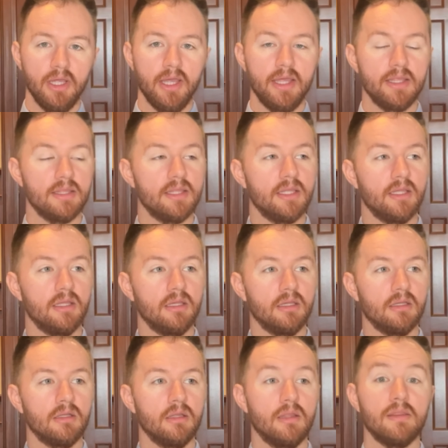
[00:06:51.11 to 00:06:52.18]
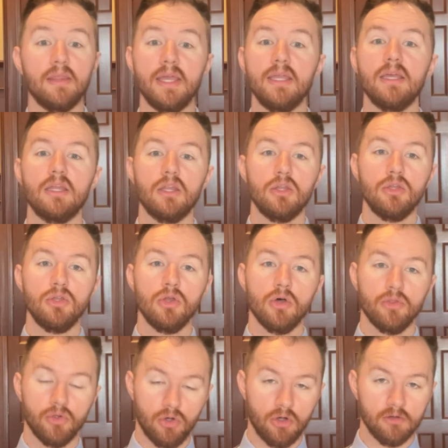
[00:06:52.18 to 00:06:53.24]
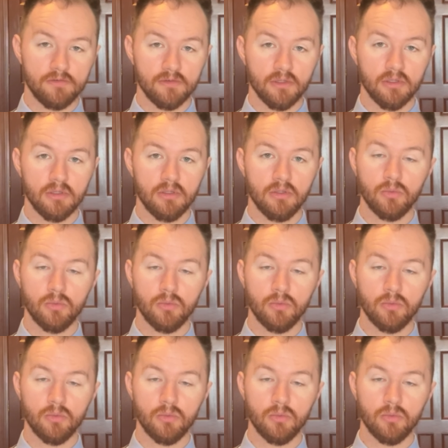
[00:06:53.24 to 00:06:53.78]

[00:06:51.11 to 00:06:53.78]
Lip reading: and then they get another offer.